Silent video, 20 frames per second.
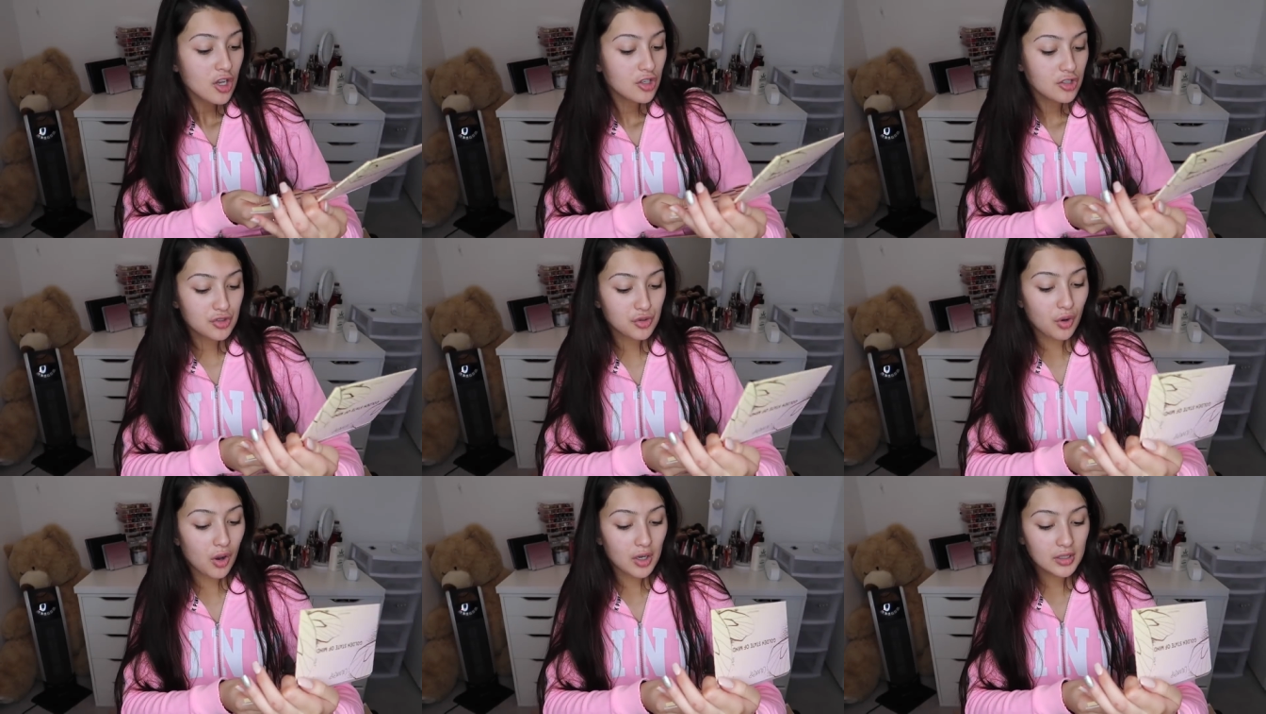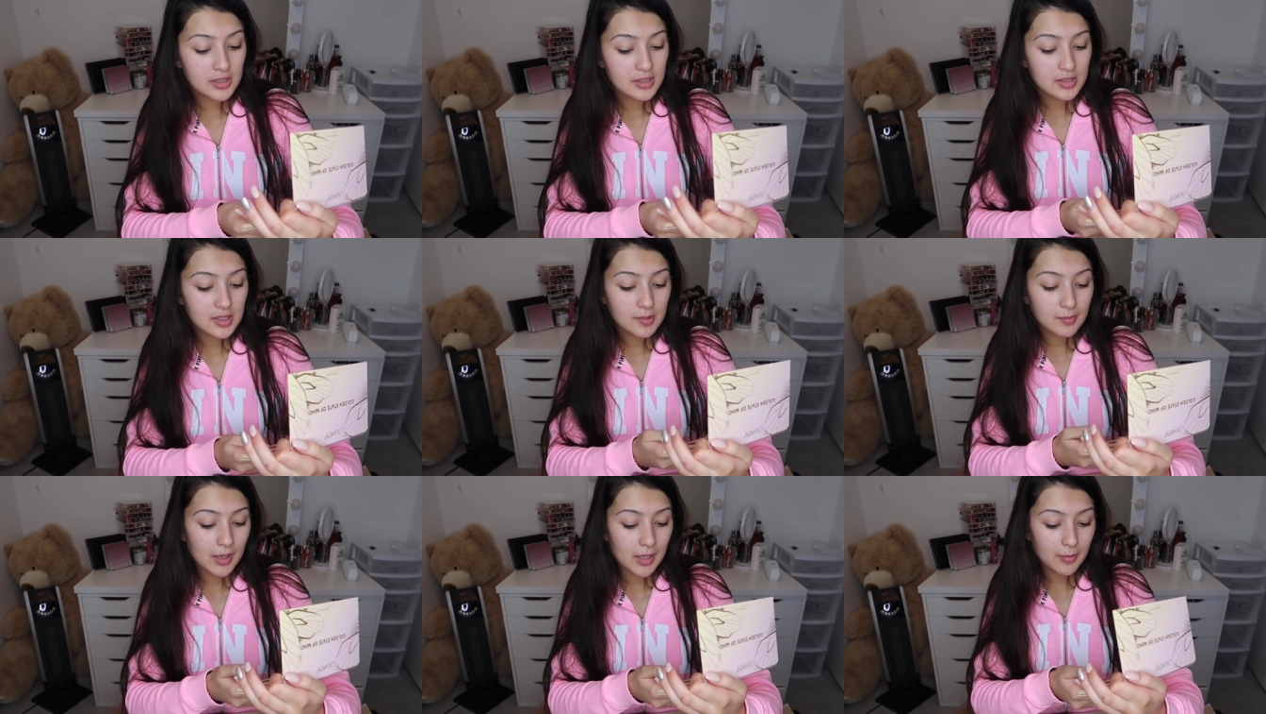So
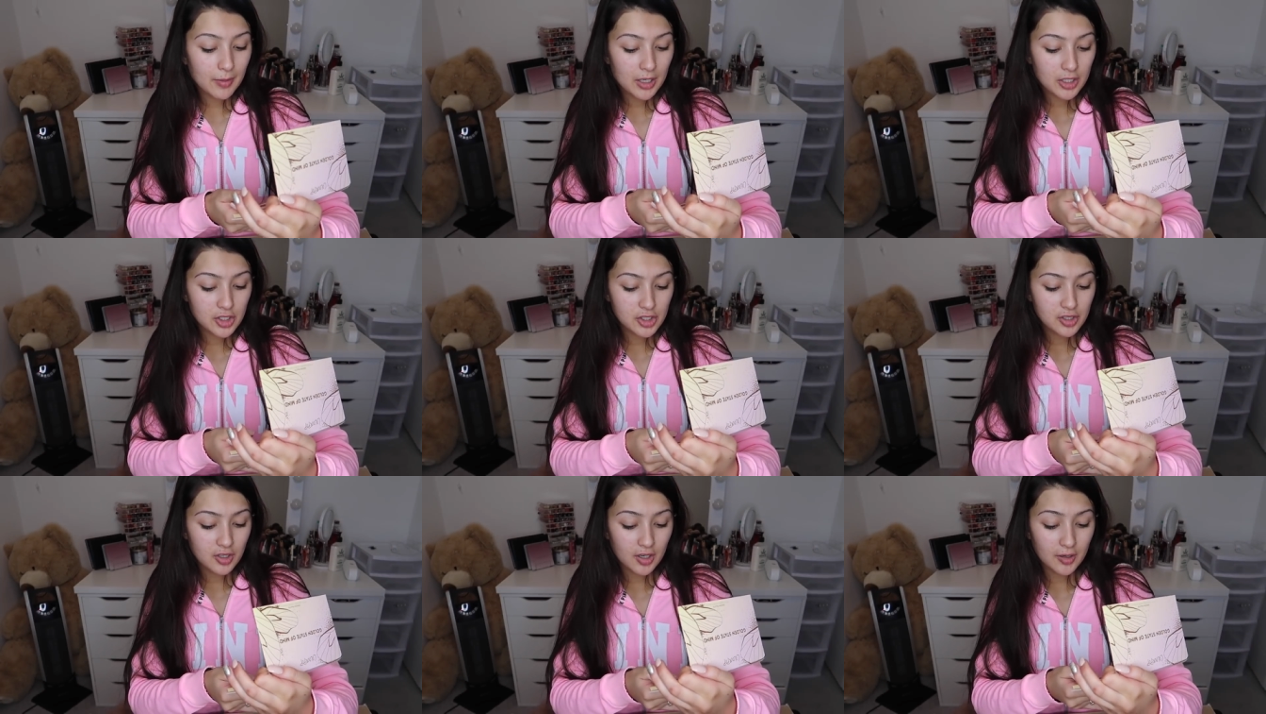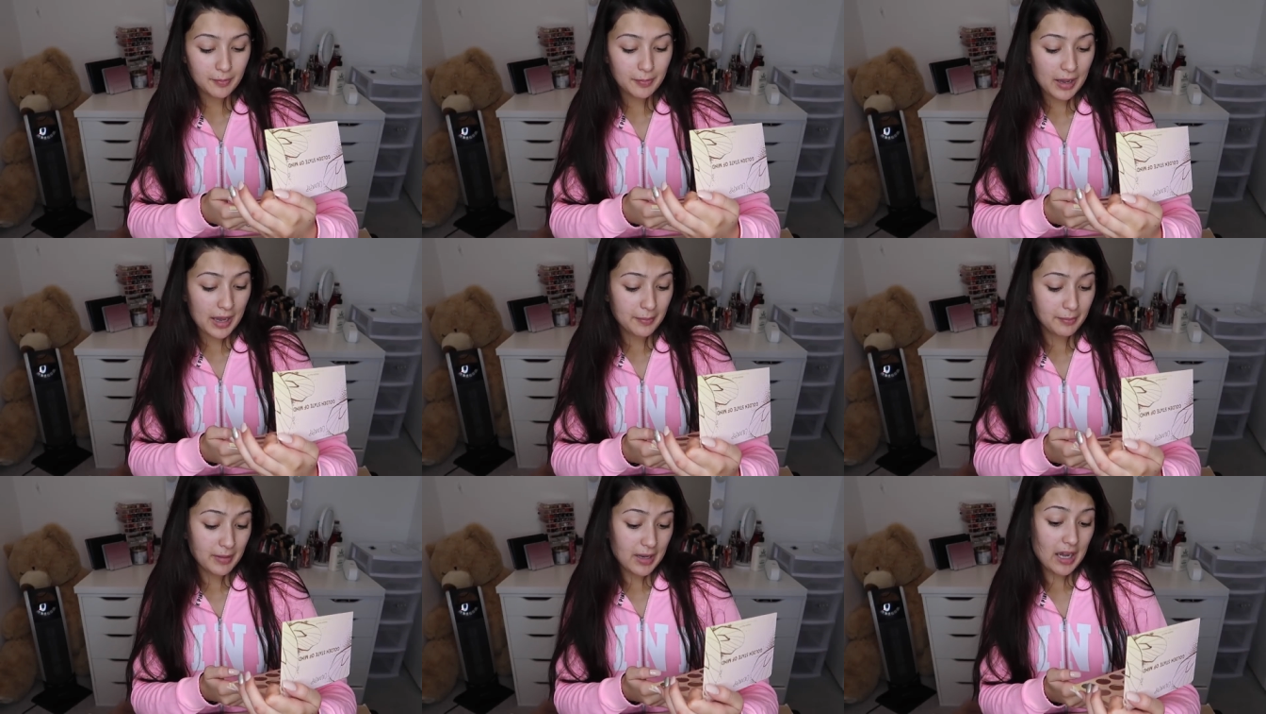honestly, maybe I just got a
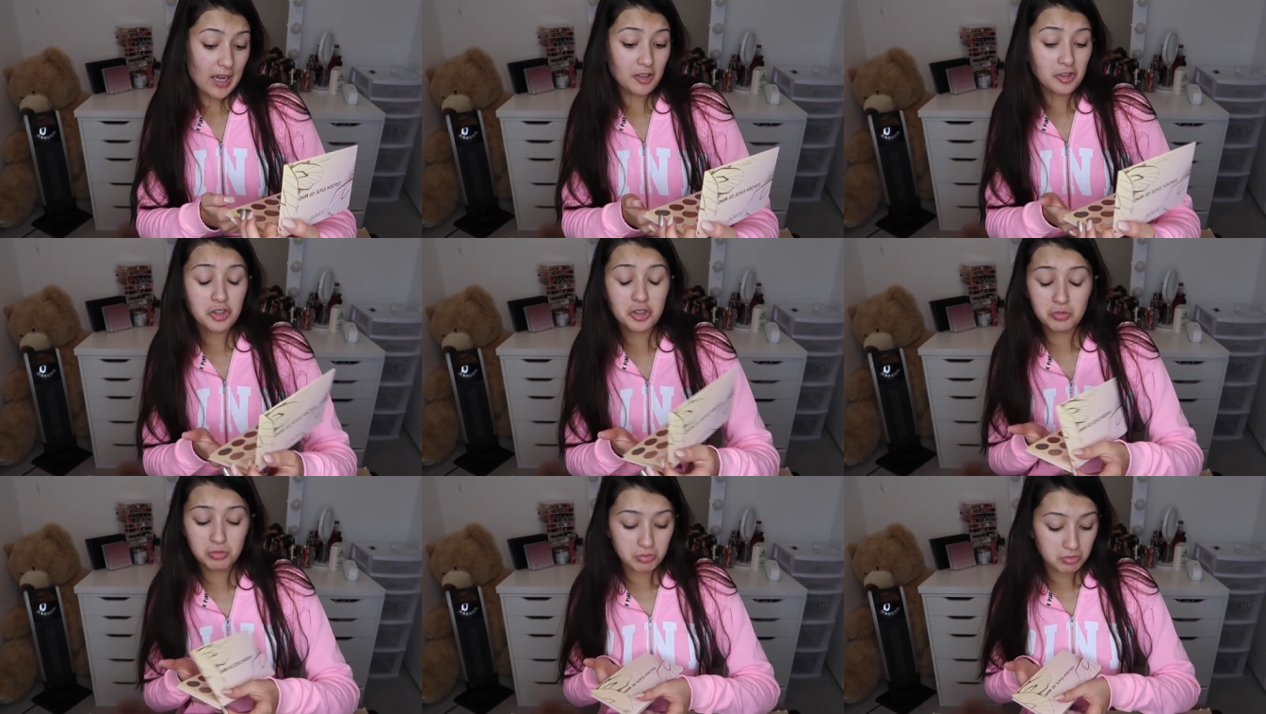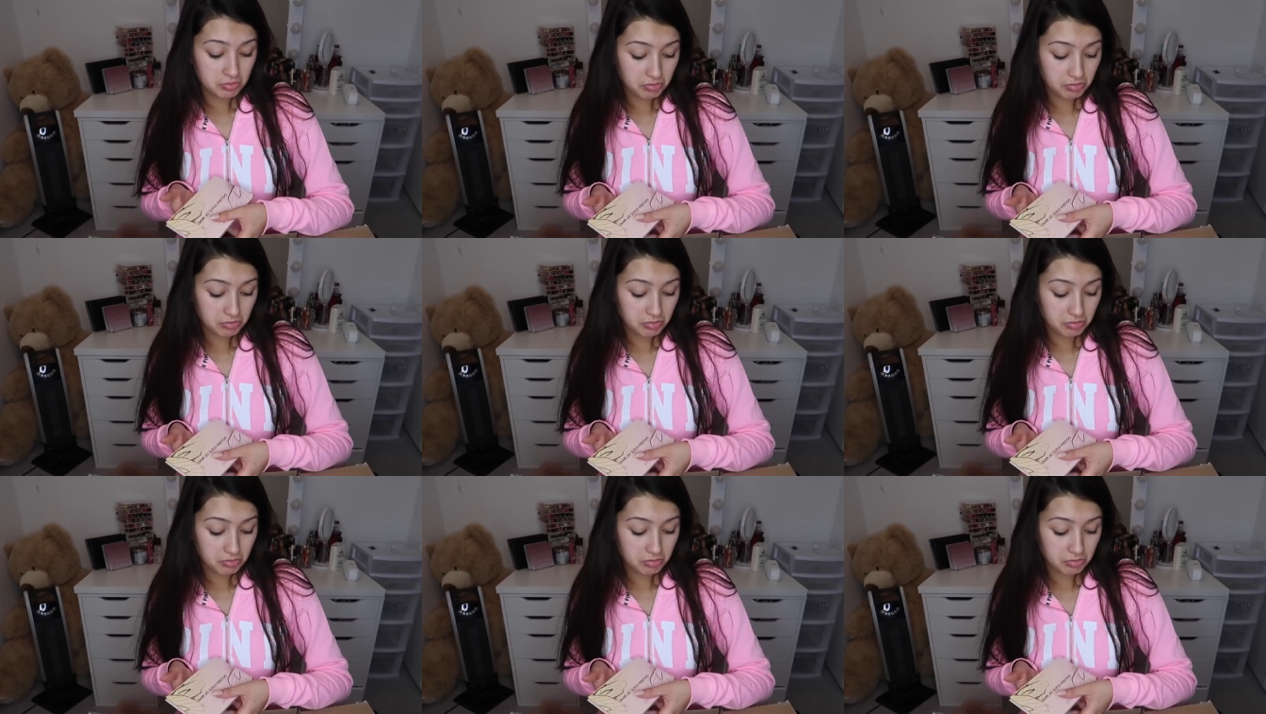bad batch.